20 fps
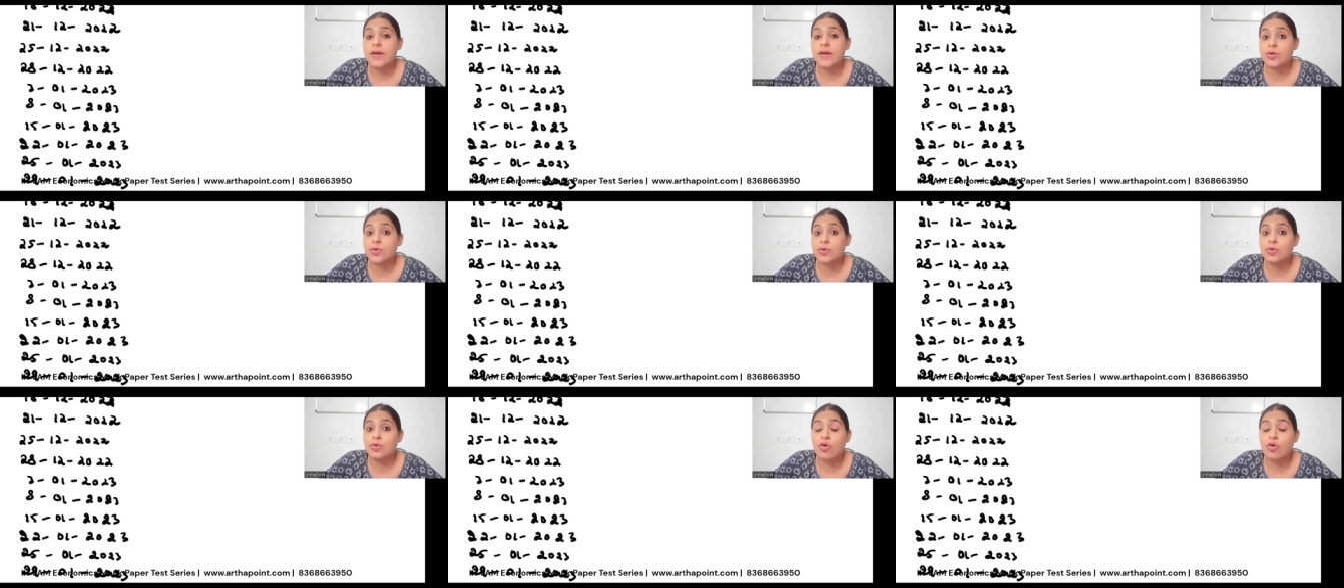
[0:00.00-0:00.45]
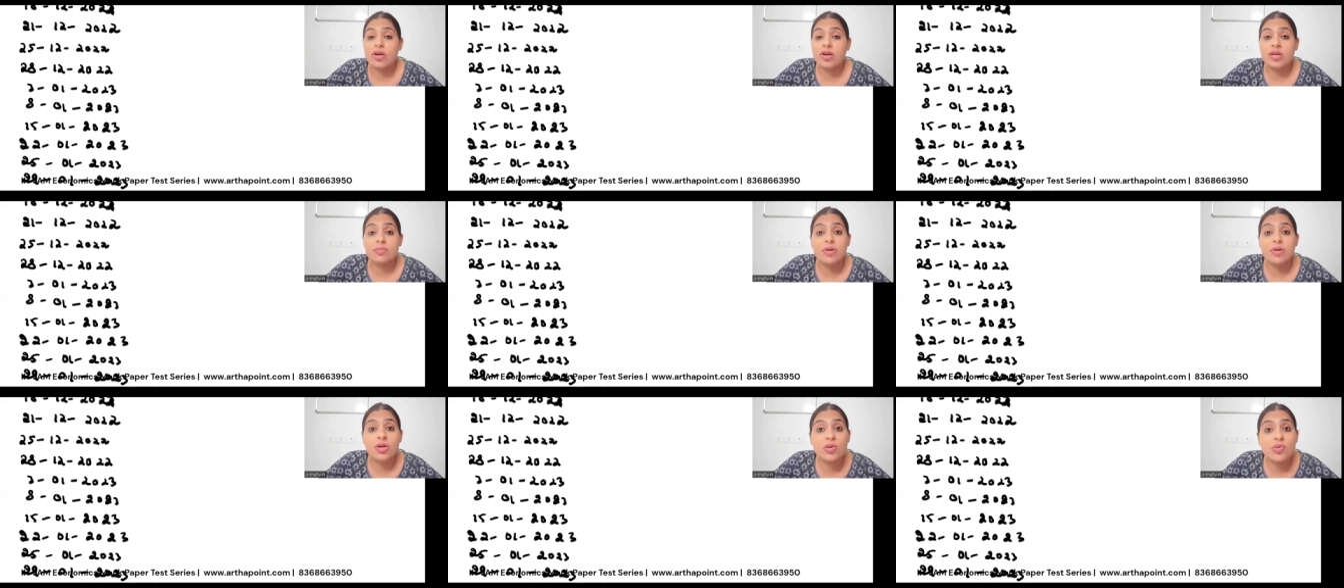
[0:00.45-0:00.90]
that you're not
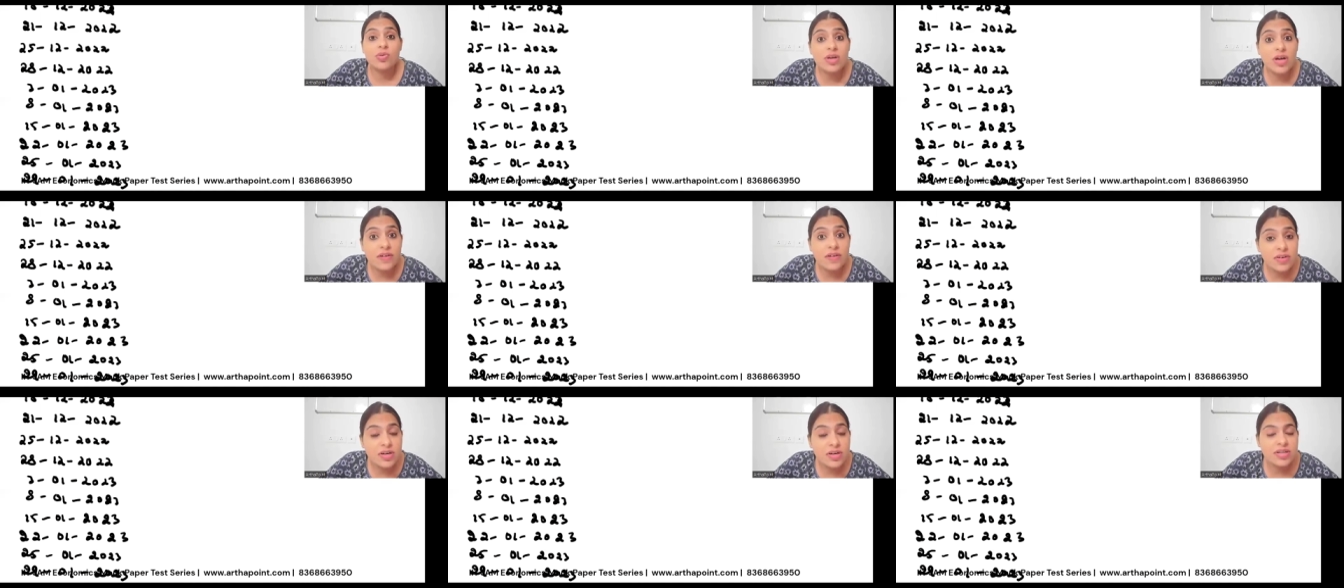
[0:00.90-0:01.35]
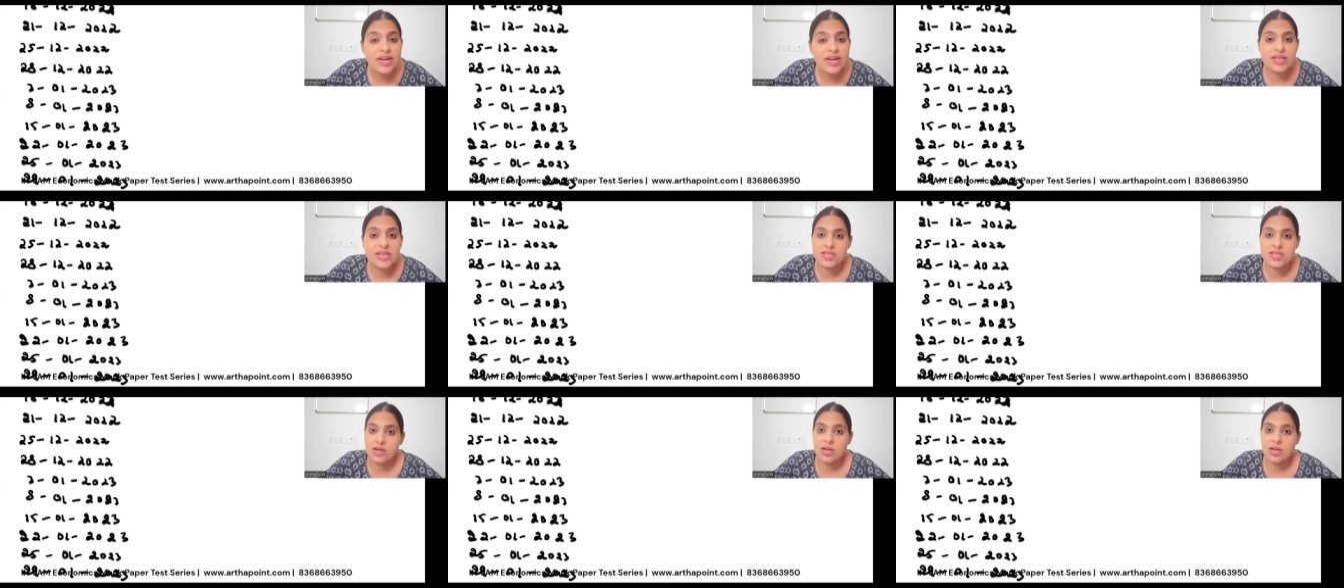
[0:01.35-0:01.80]
able to cover
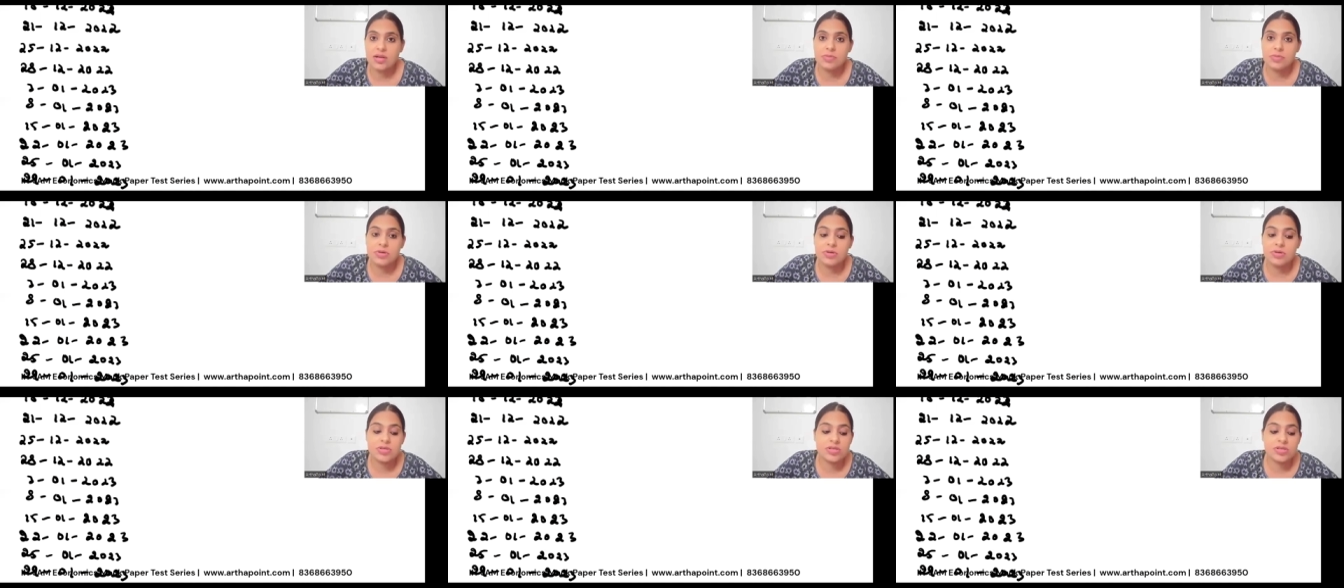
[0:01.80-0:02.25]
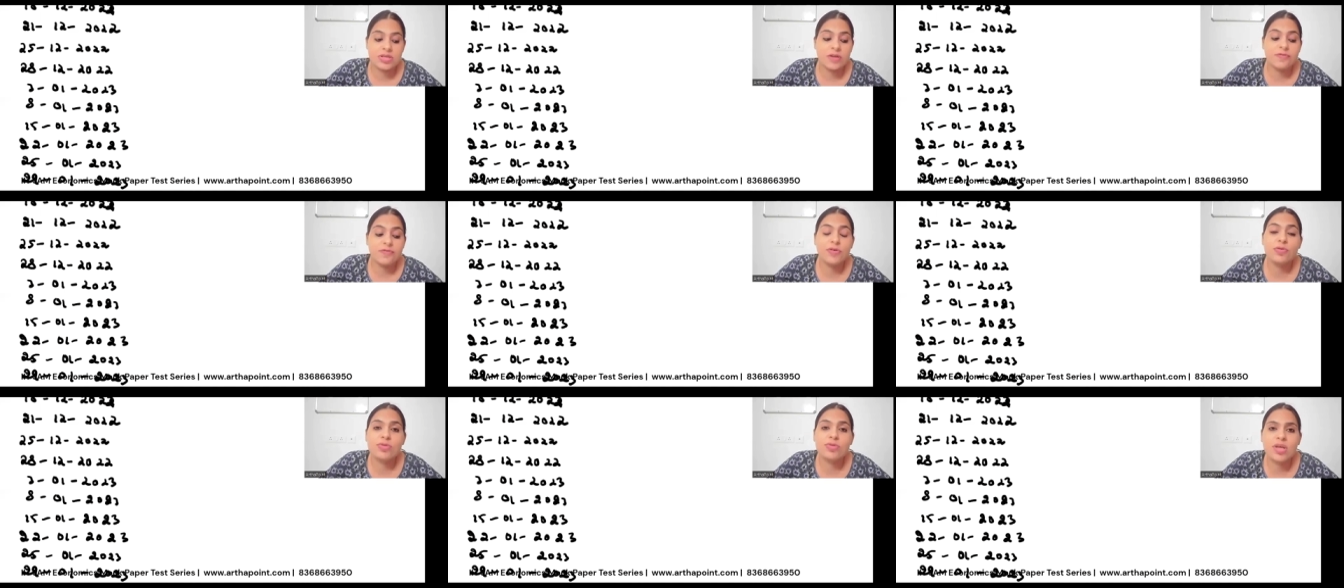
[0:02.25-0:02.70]
that syllabus,
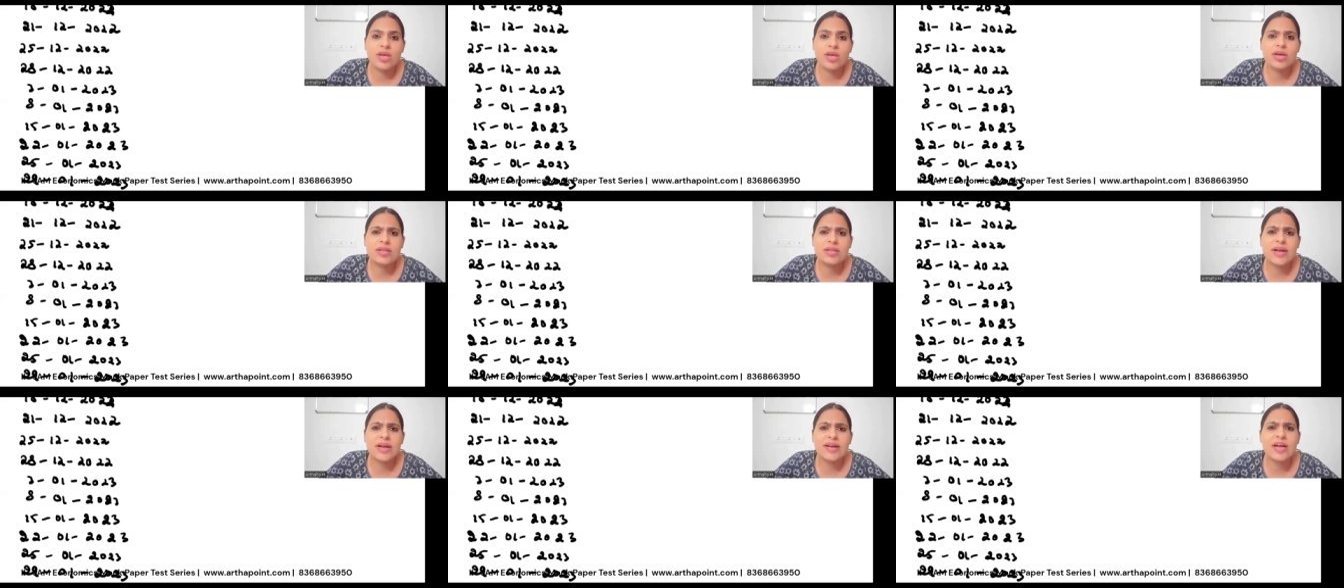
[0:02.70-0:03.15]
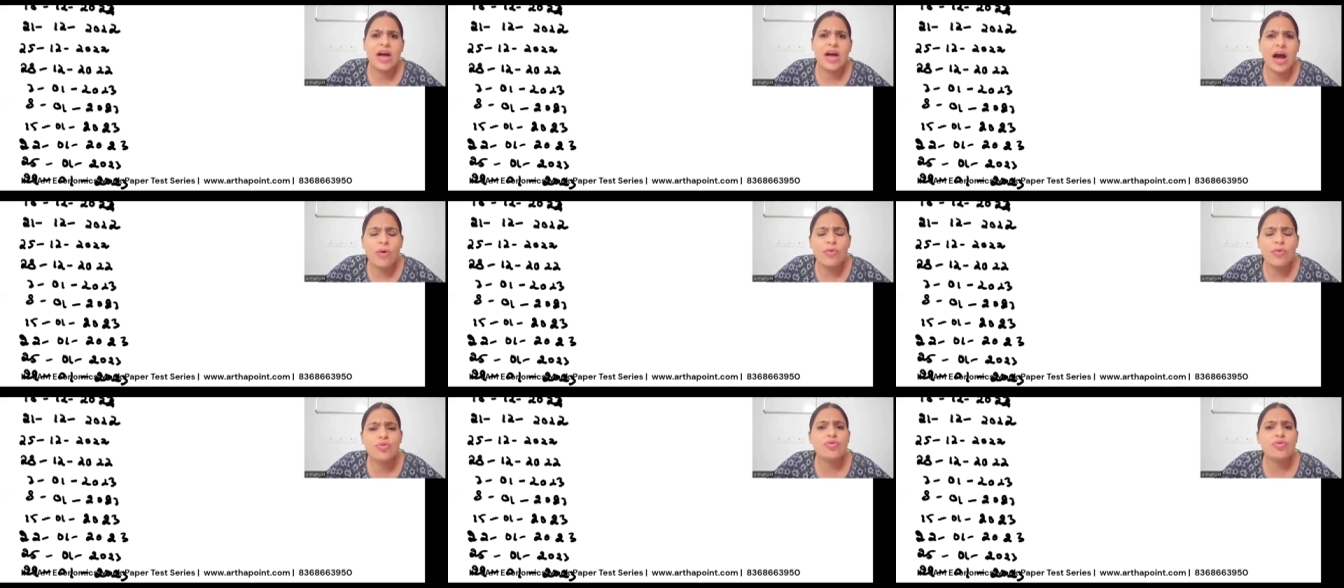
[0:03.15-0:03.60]
if you think that
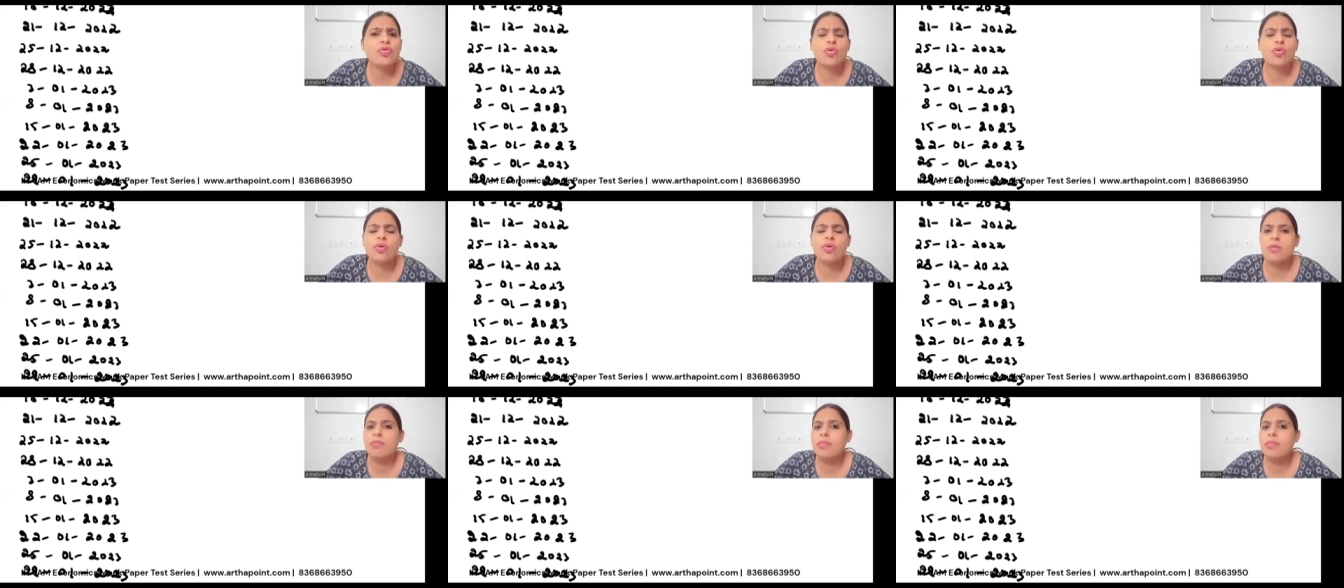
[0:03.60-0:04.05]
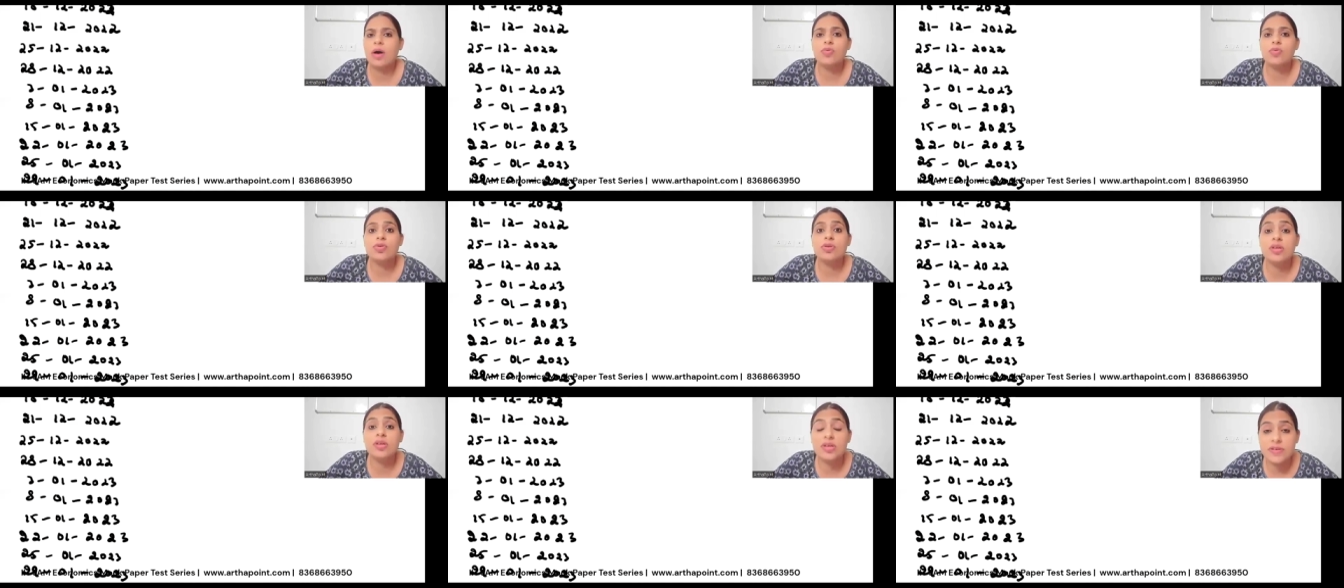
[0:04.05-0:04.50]
how to go
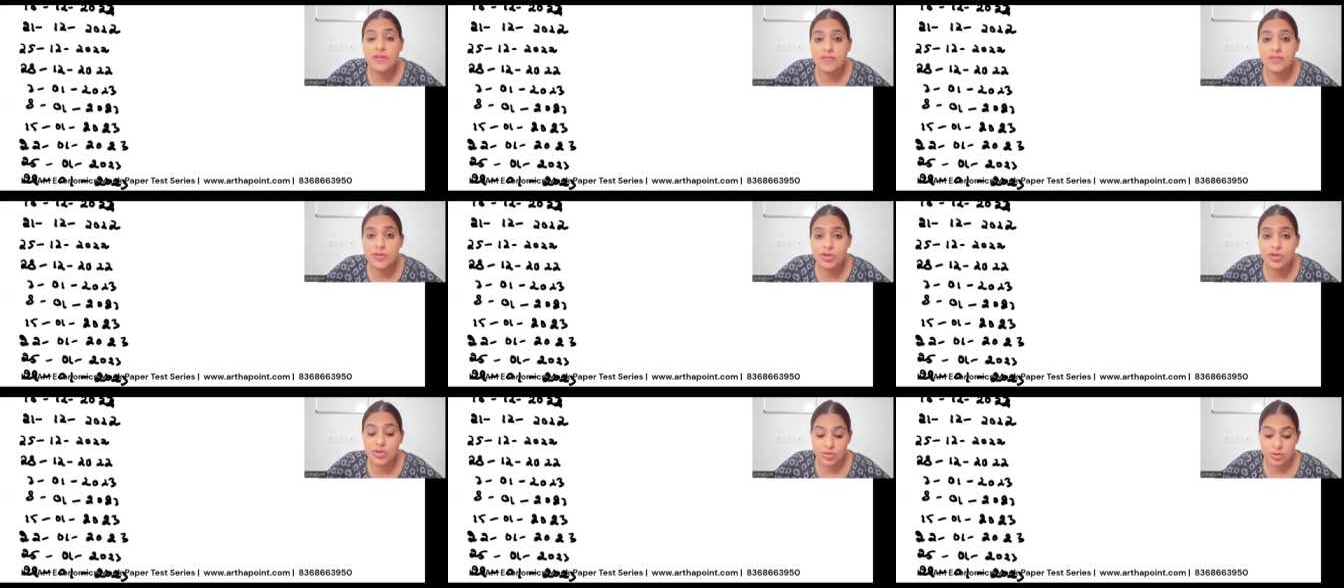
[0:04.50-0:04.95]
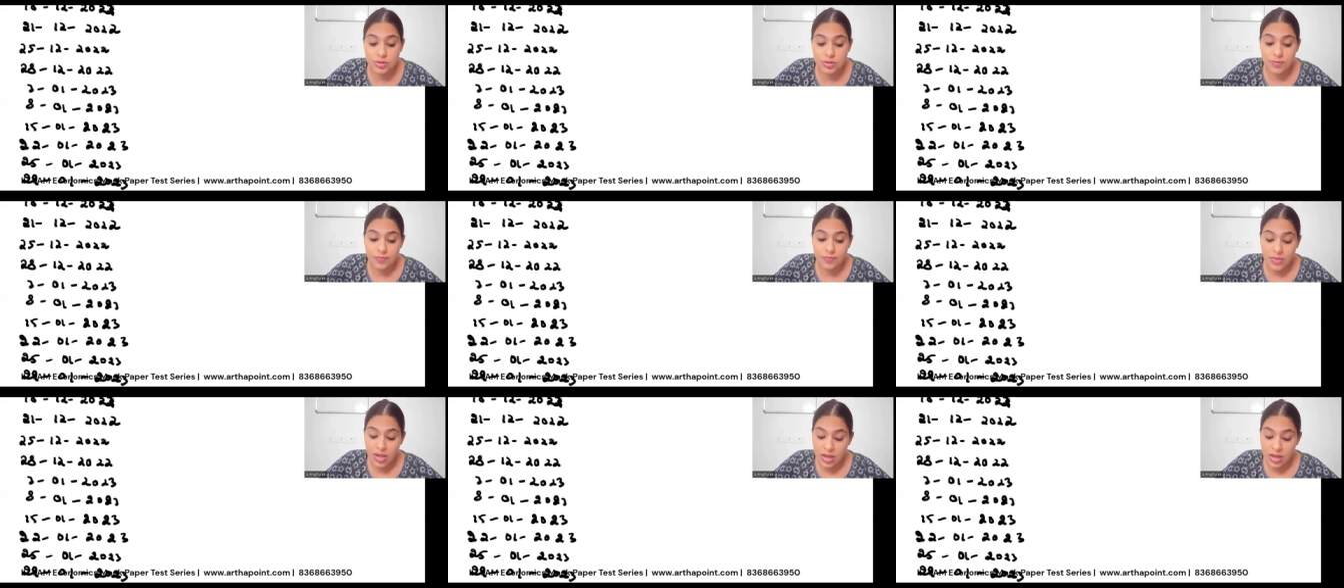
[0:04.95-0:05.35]
about the revision,